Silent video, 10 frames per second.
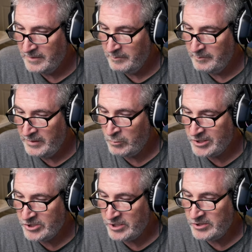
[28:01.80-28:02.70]
Been
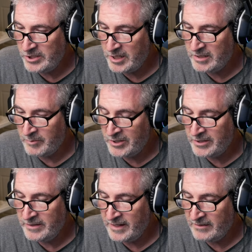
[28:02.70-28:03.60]
watching Doc
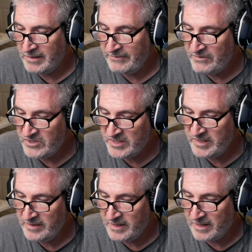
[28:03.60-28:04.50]
Martin now. I've never
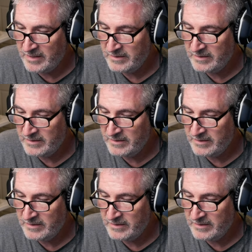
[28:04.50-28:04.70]
seen that.